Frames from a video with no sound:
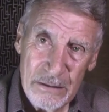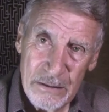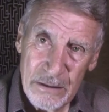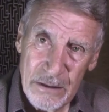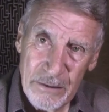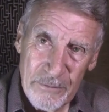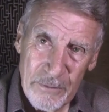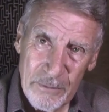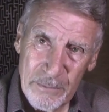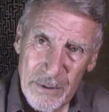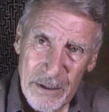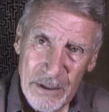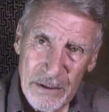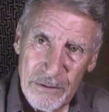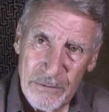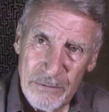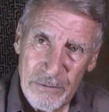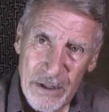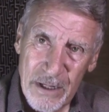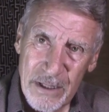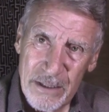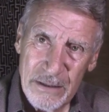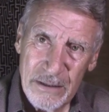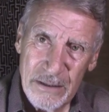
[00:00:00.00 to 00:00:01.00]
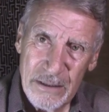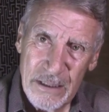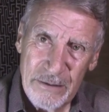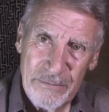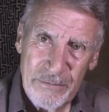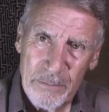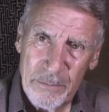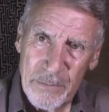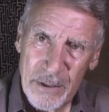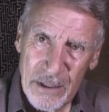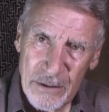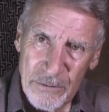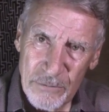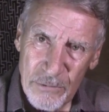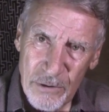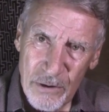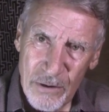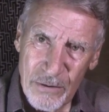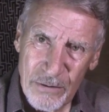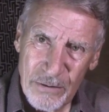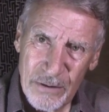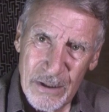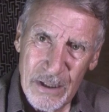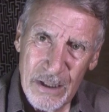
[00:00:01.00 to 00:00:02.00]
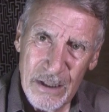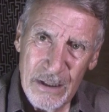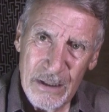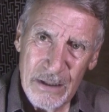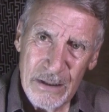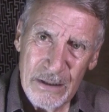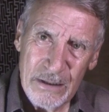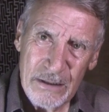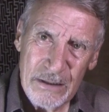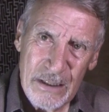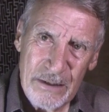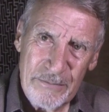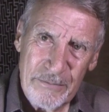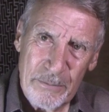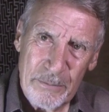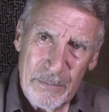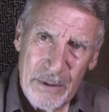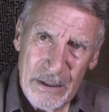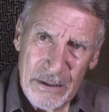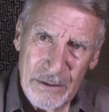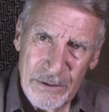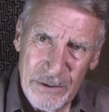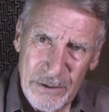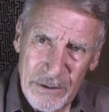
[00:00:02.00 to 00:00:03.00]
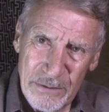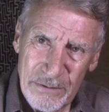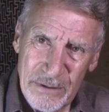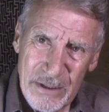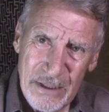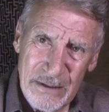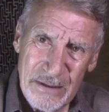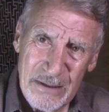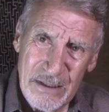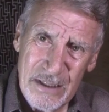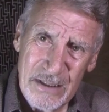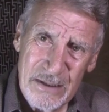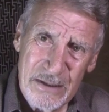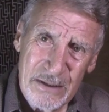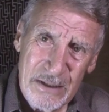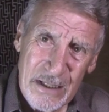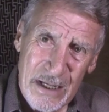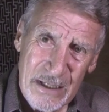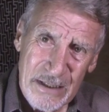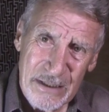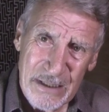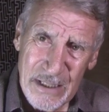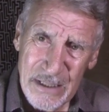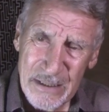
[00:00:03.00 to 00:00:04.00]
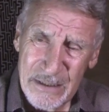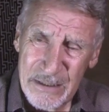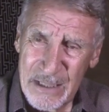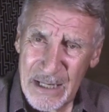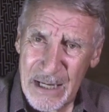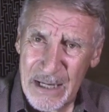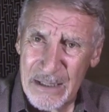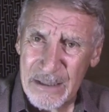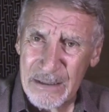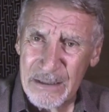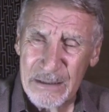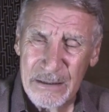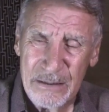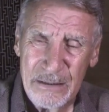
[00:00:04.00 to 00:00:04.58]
Never mind right, never mind wrong, never mind you did this, I did that.